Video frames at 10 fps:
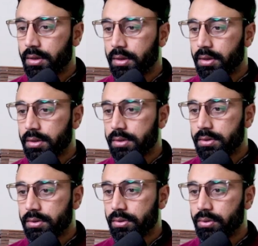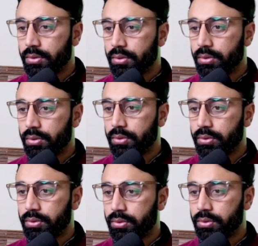So
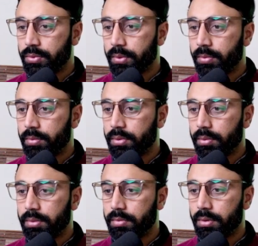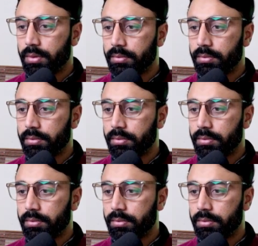problem.